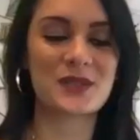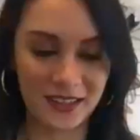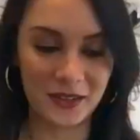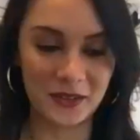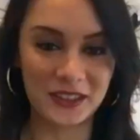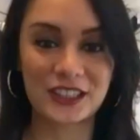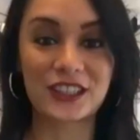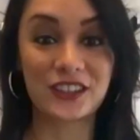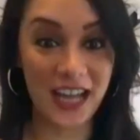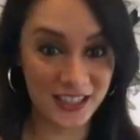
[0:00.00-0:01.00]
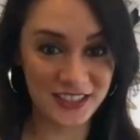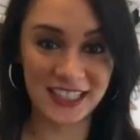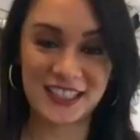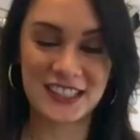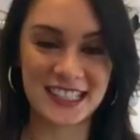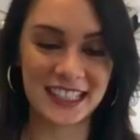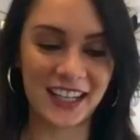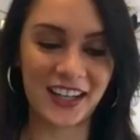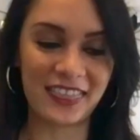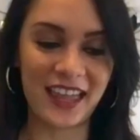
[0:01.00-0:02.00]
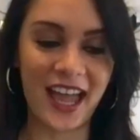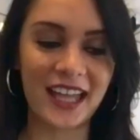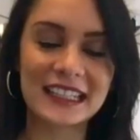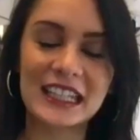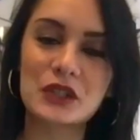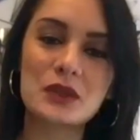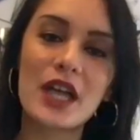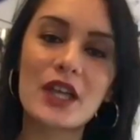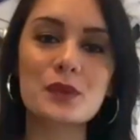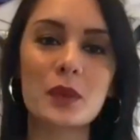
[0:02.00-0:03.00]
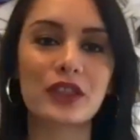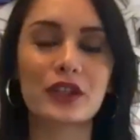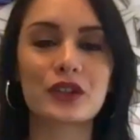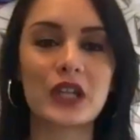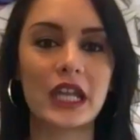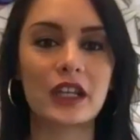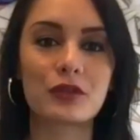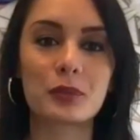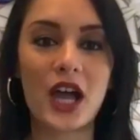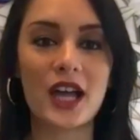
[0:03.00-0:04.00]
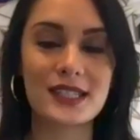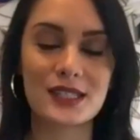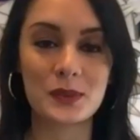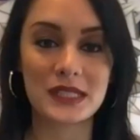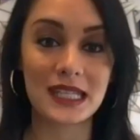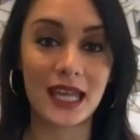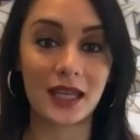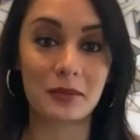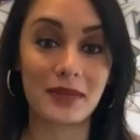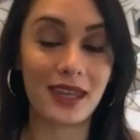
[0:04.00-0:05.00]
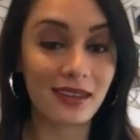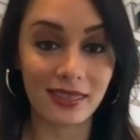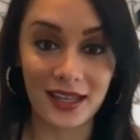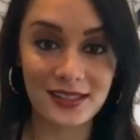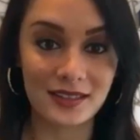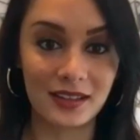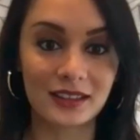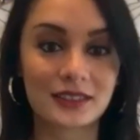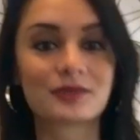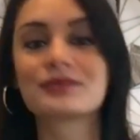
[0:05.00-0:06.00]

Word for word: Own. Congratulations again on that. Can you tell us what the creative process was like making that song?